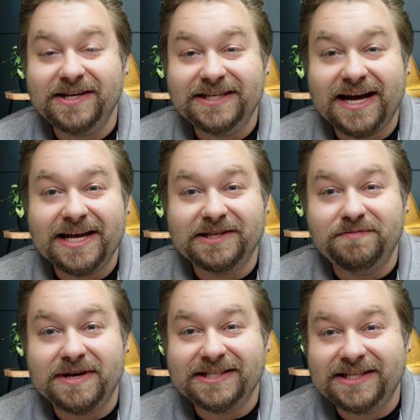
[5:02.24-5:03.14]
this guy is
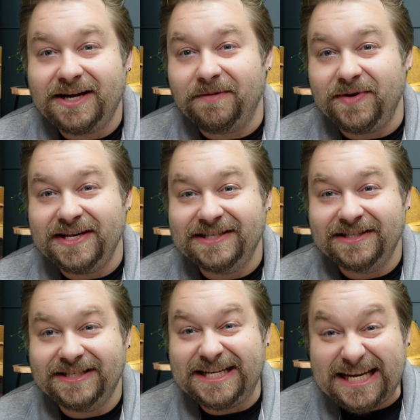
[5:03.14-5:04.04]
messed up. He's
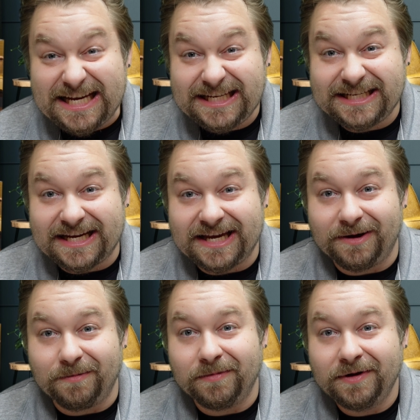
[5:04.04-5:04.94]
teasing
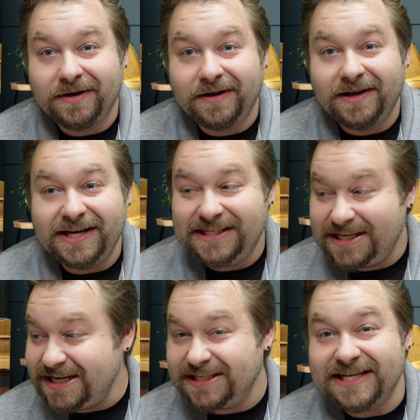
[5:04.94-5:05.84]
him. He's
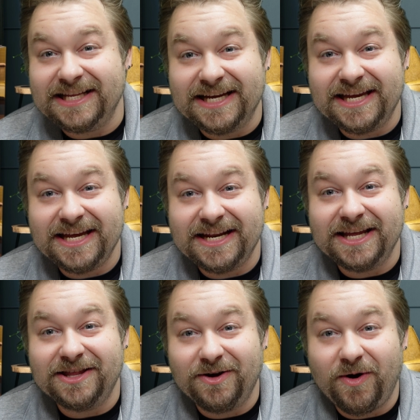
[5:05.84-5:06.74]
teasing the kid
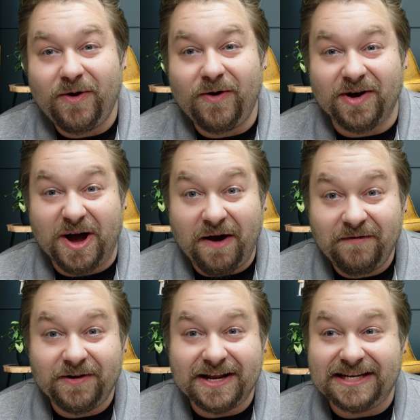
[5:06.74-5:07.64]
in the hole,
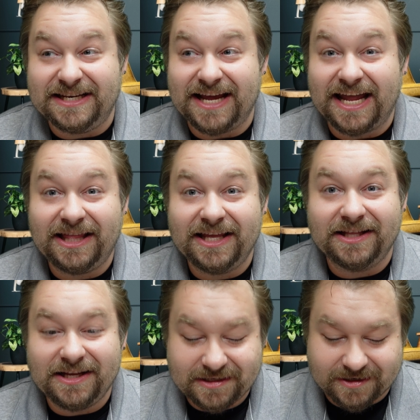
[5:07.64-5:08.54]
covered in
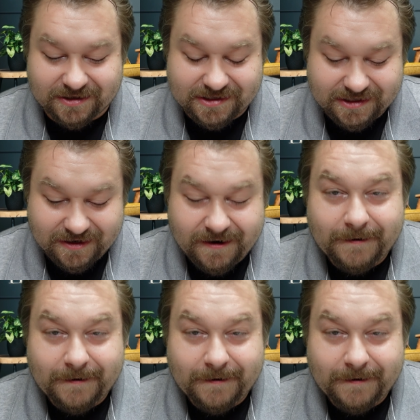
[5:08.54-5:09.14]
deadly lizards.